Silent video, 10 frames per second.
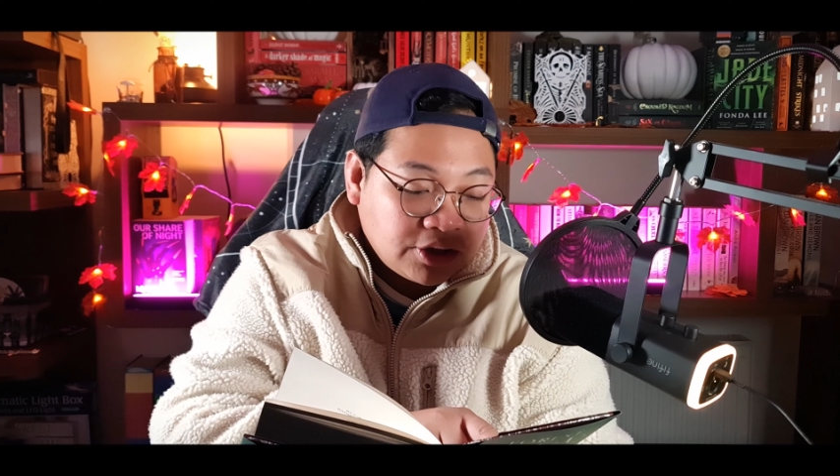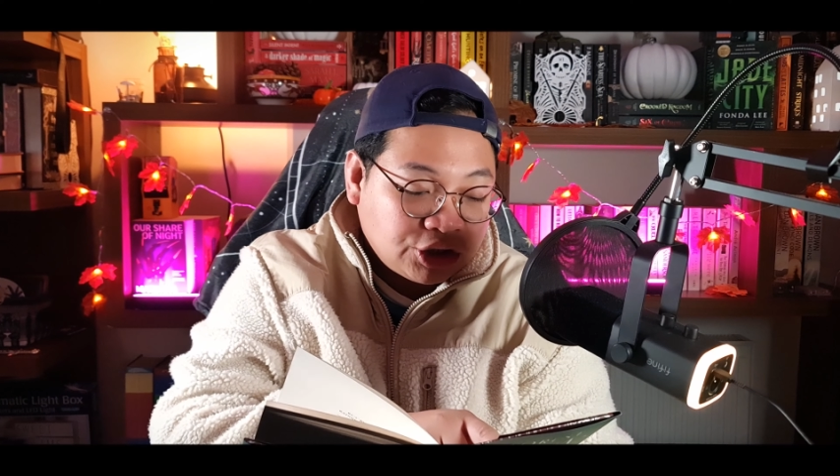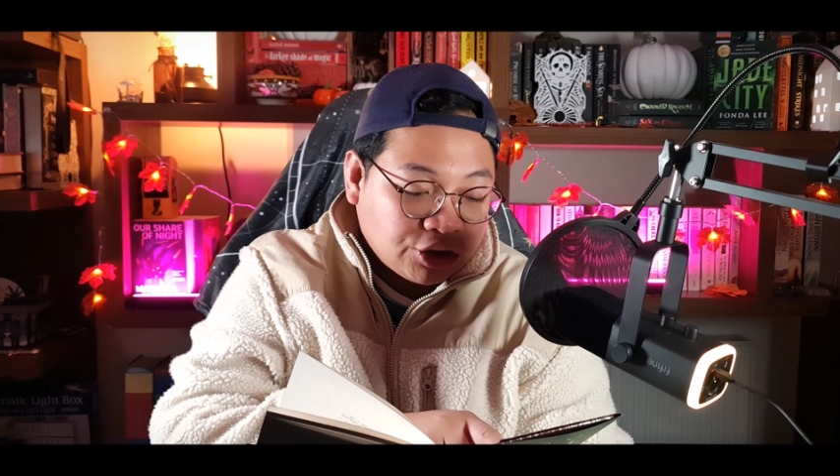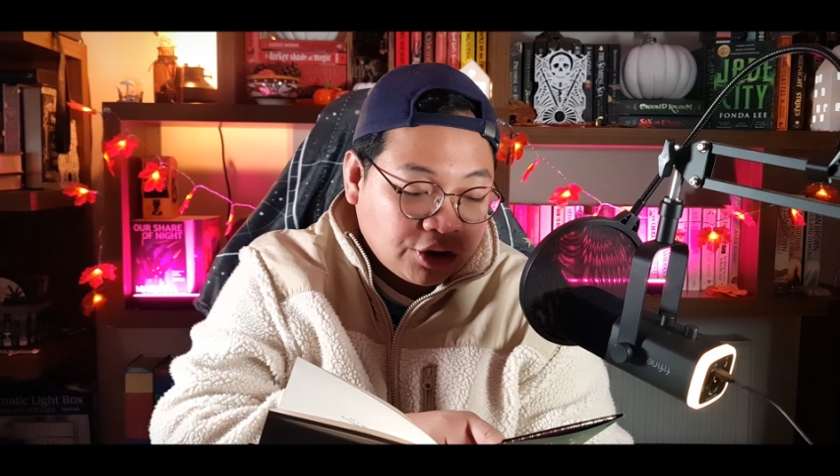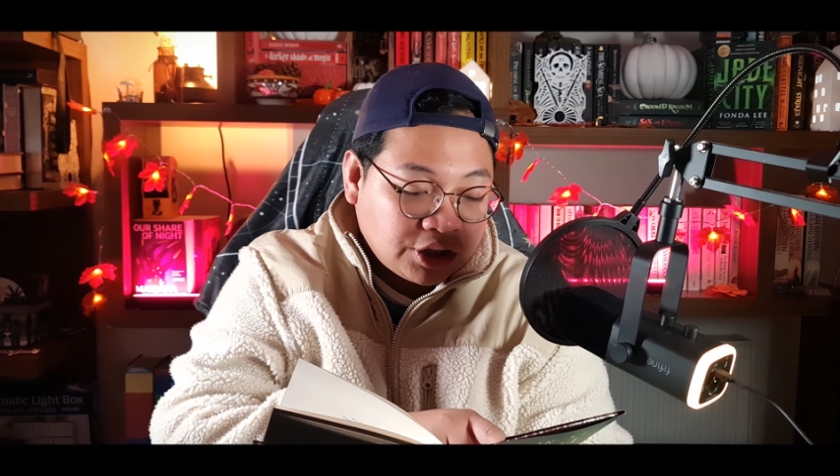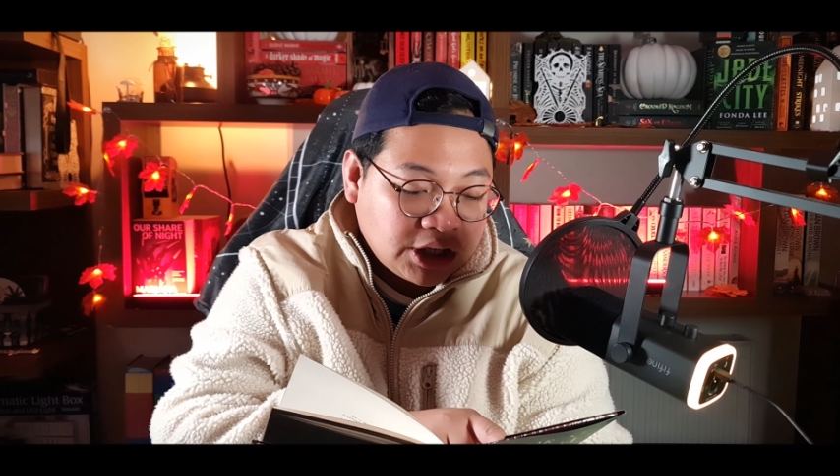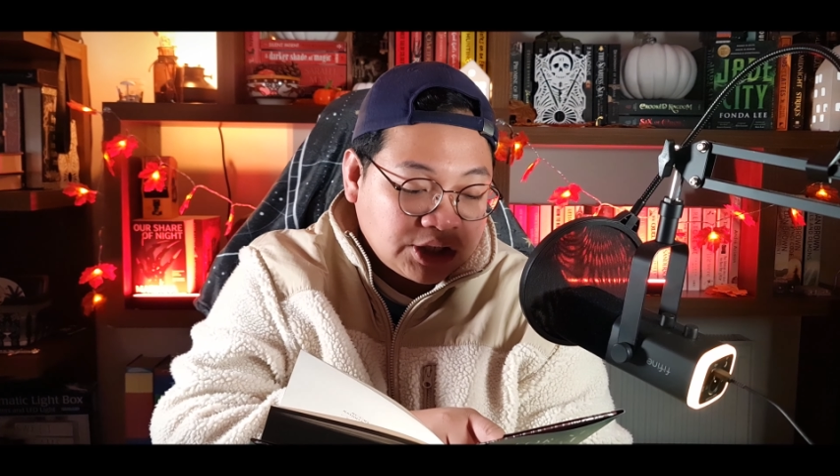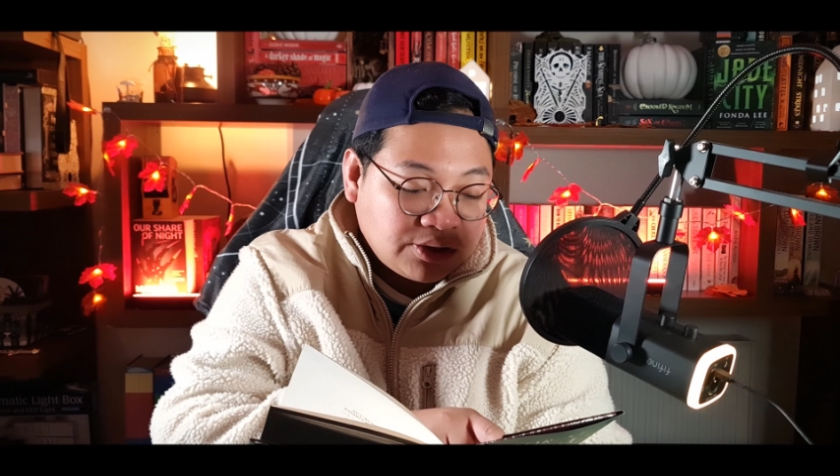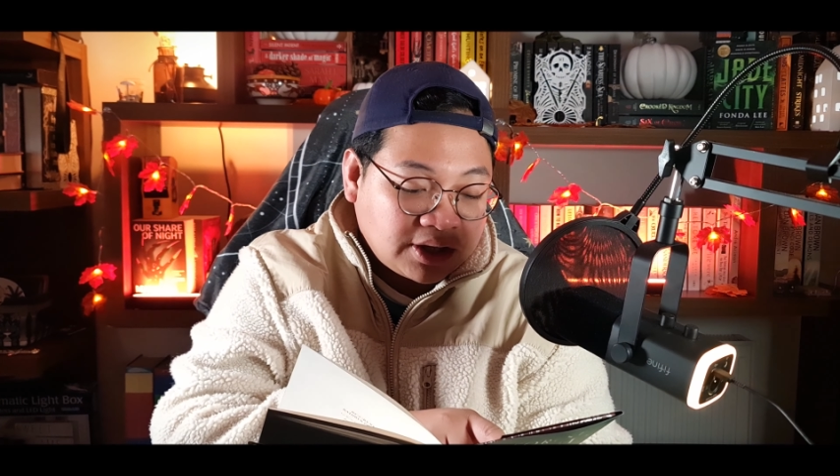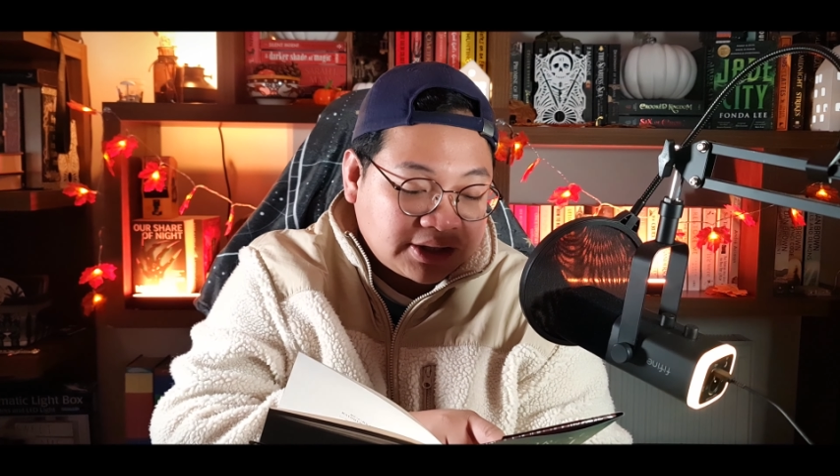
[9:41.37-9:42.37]
journey
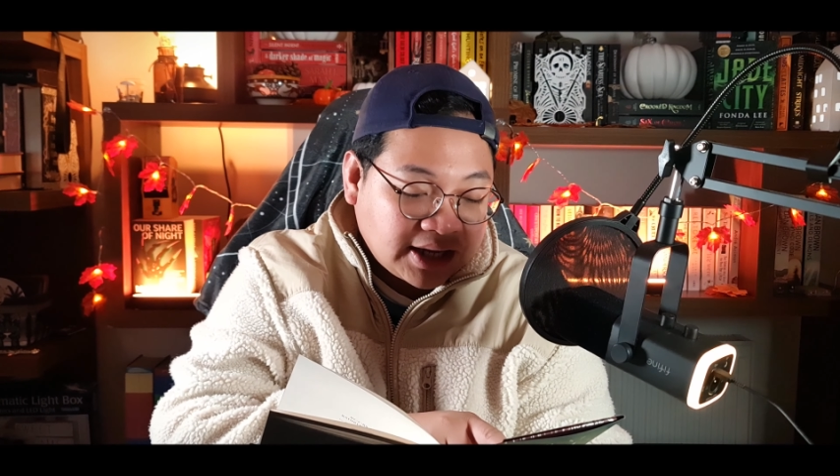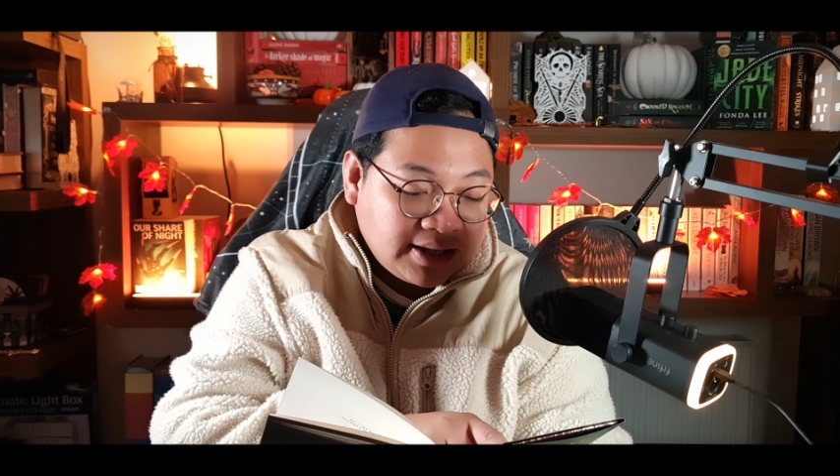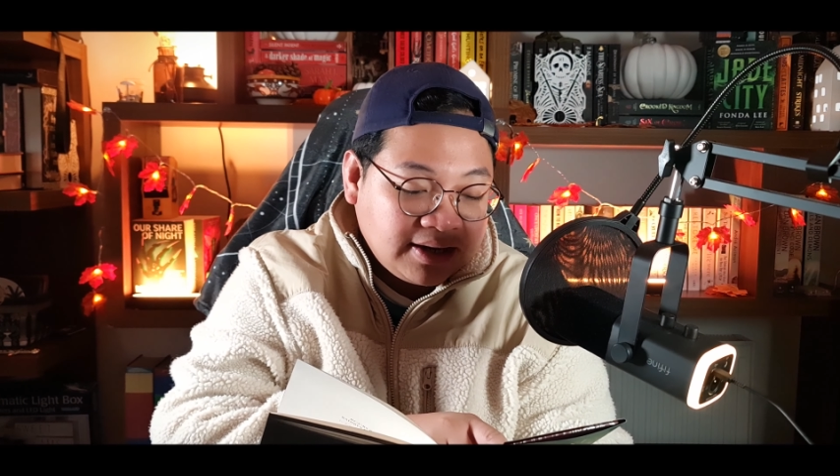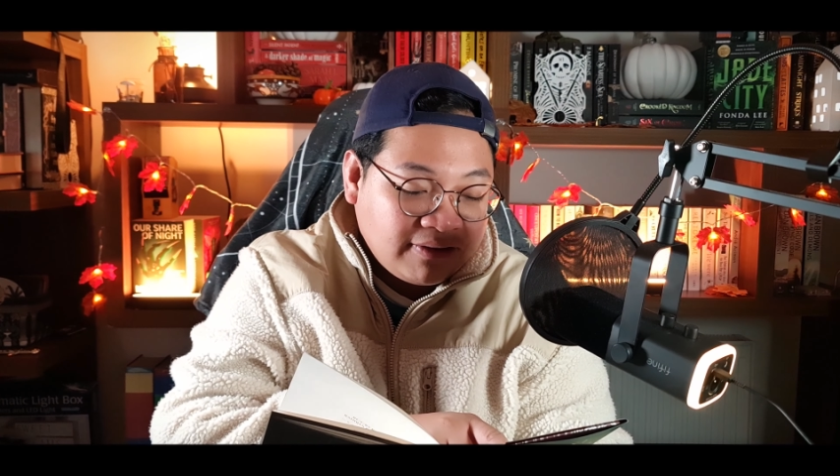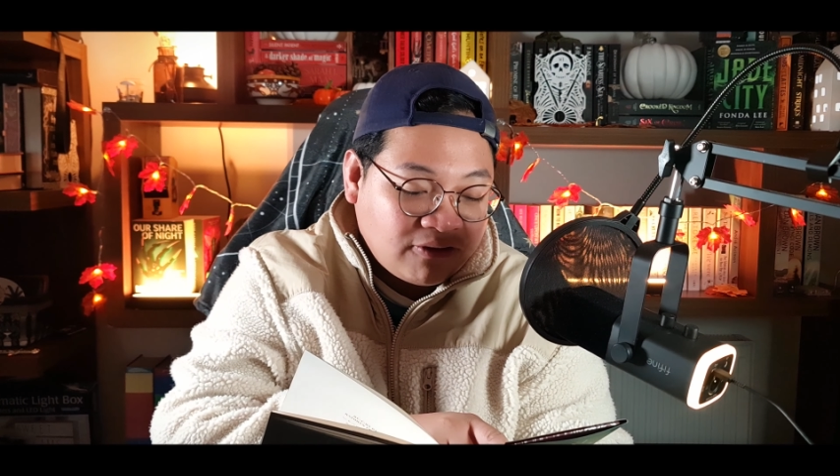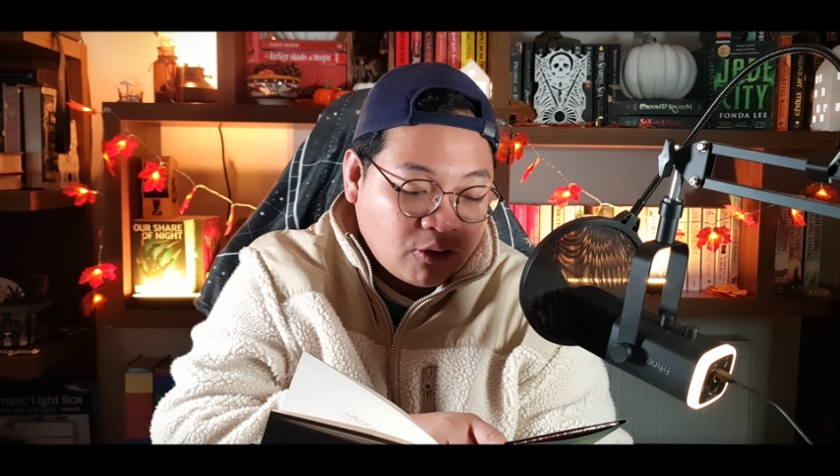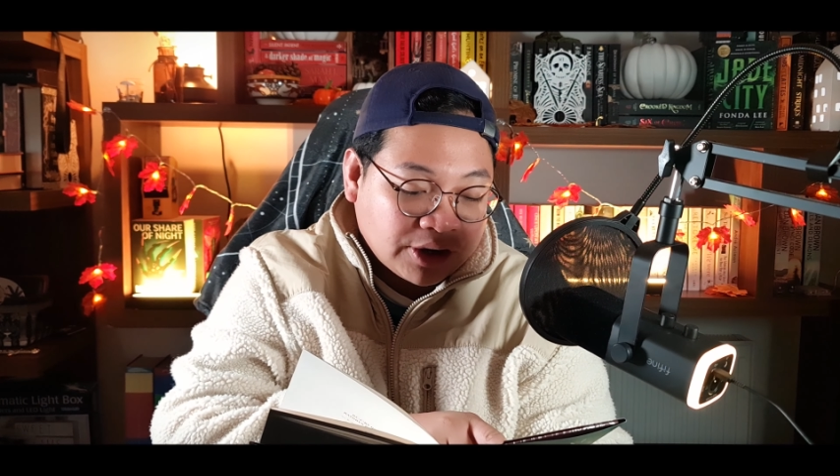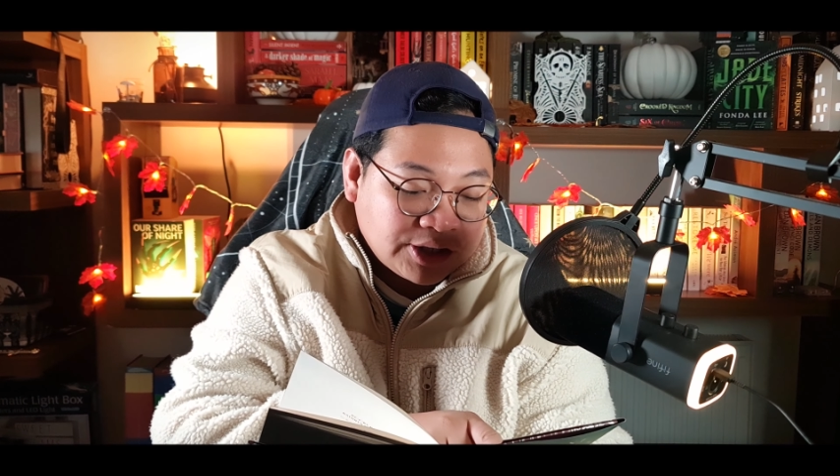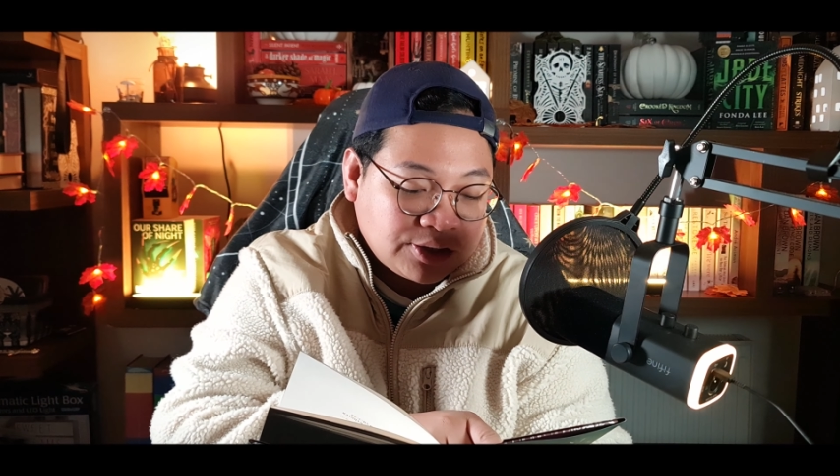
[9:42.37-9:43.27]
into the deadly forest